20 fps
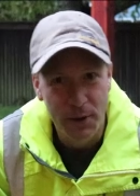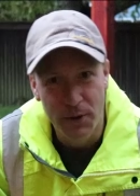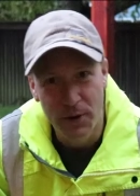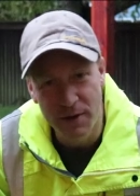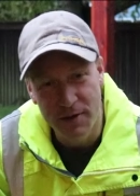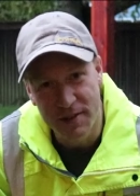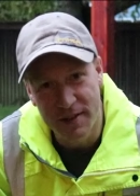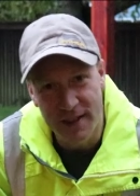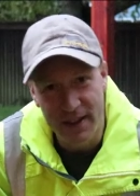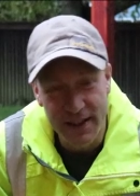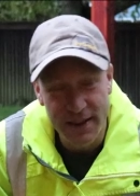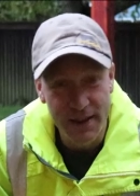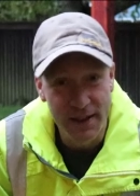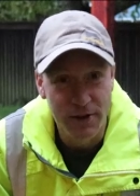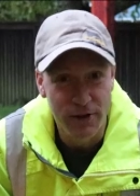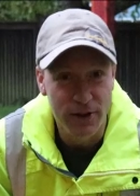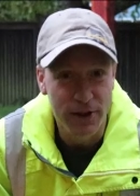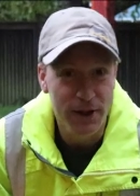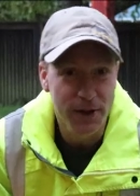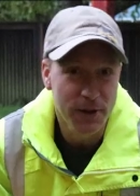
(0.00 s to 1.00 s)
we've seen the
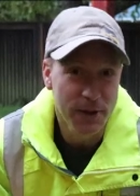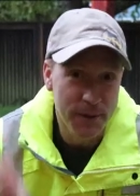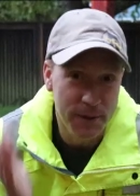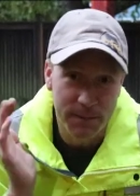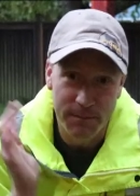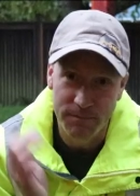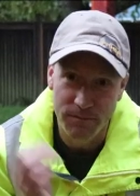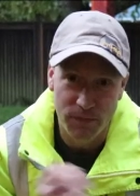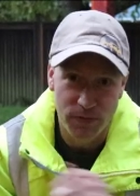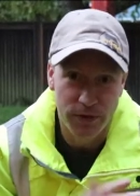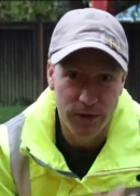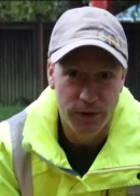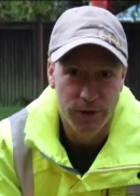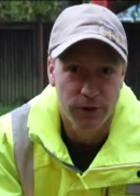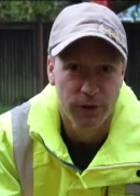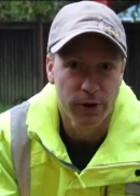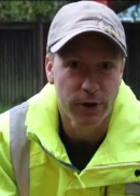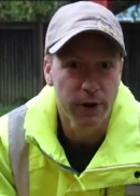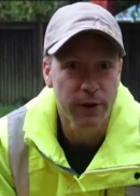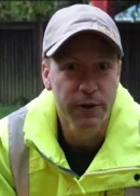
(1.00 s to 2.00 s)

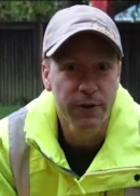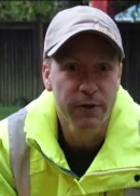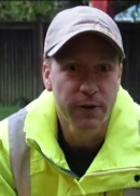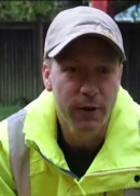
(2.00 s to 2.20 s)
drilling